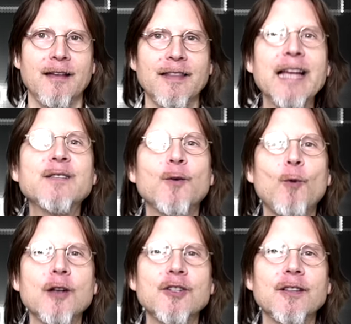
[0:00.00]
Thanks for
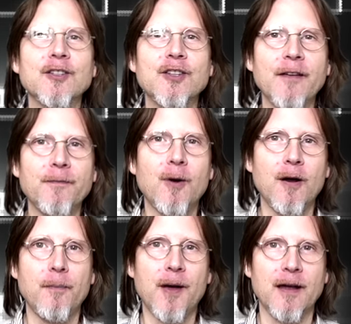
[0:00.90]
watching the Jeff
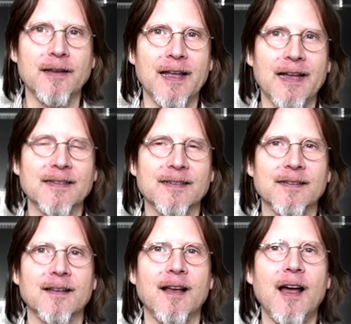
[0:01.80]
Mara podcast.
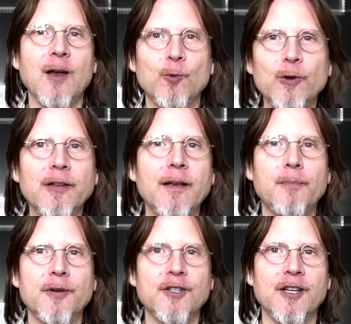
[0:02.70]
I really
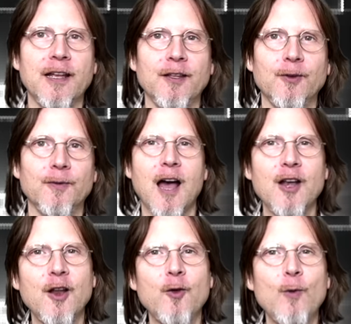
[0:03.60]
appreciate you.
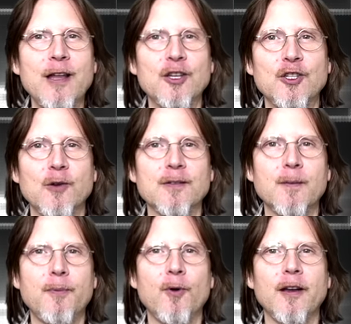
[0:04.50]
Another way to show
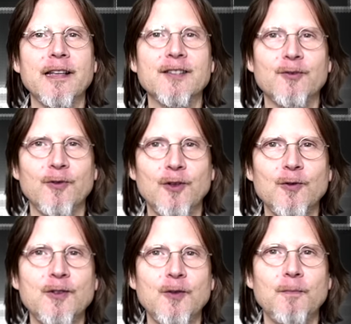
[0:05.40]
support is through
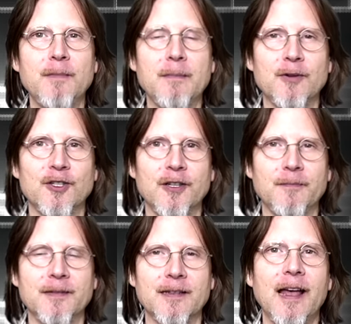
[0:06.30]
YouTube
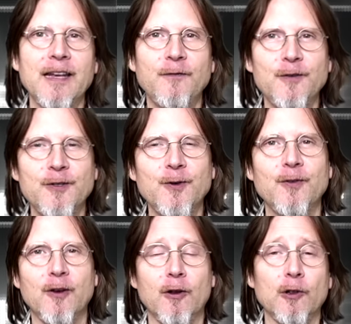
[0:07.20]
memberships. And if you do,
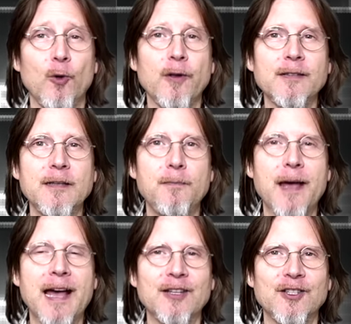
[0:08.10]
there are loyalty
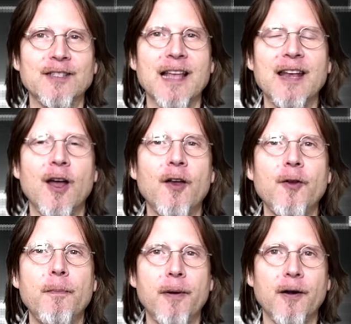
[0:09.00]
badges and
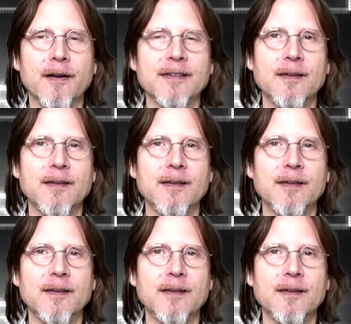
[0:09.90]
other perks